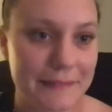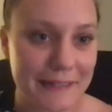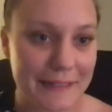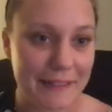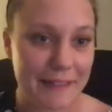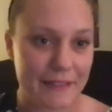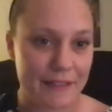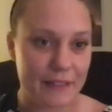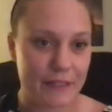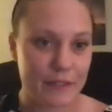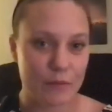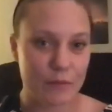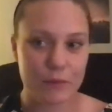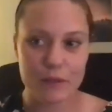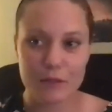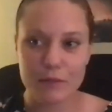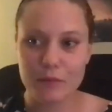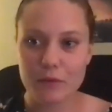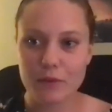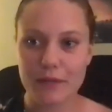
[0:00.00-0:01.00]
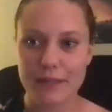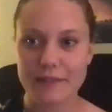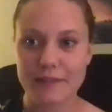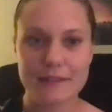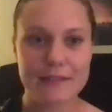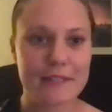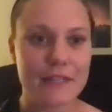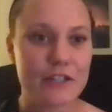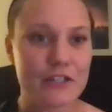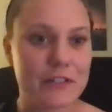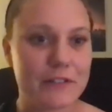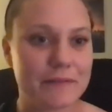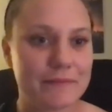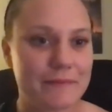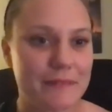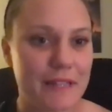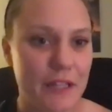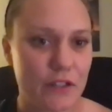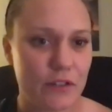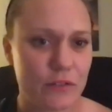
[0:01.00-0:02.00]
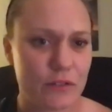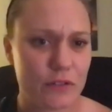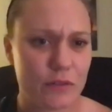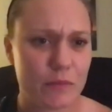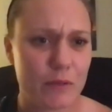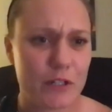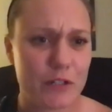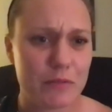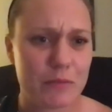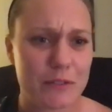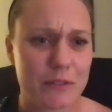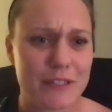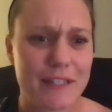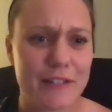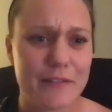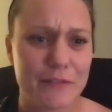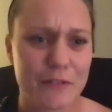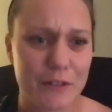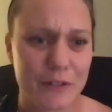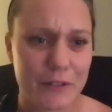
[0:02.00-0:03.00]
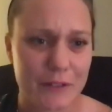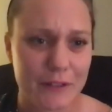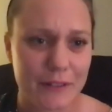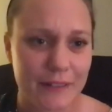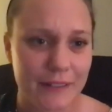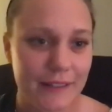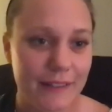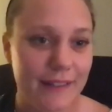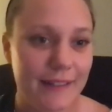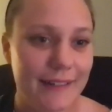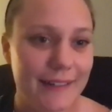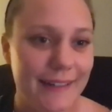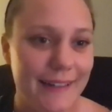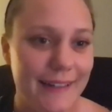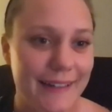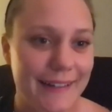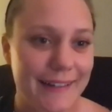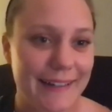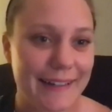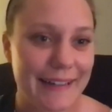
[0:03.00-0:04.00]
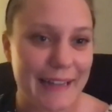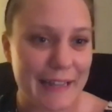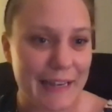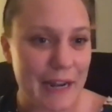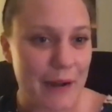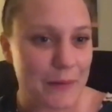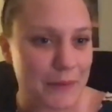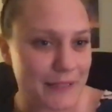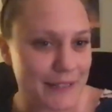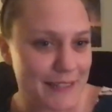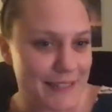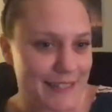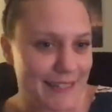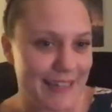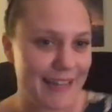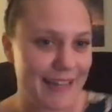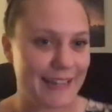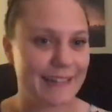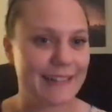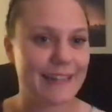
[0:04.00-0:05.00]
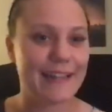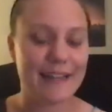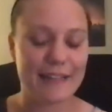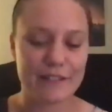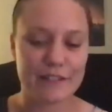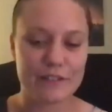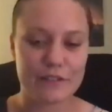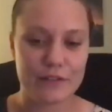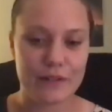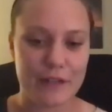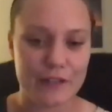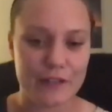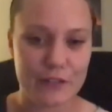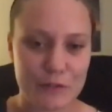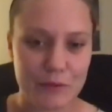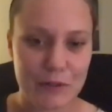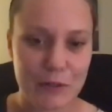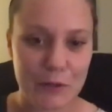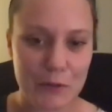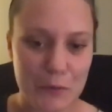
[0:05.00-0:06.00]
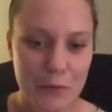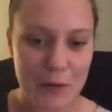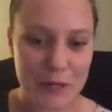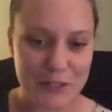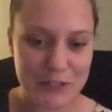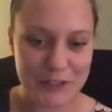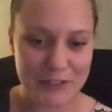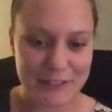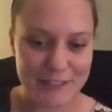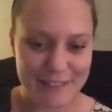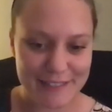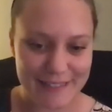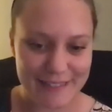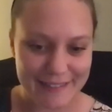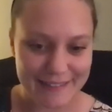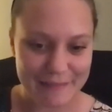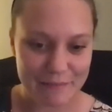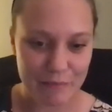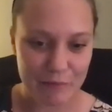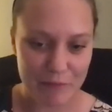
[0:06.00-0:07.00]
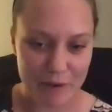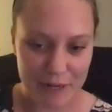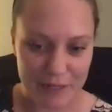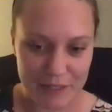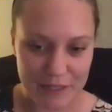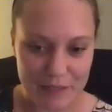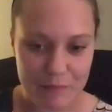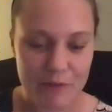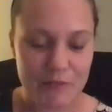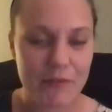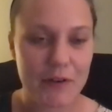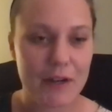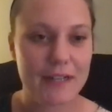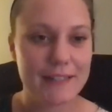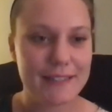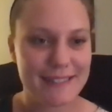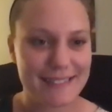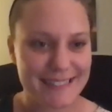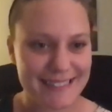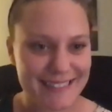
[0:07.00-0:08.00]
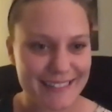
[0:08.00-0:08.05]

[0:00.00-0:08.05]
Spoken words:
I think we will end the session. Thank you so much, Marcia, for hanging out with us today and answering our questions and providing some advice.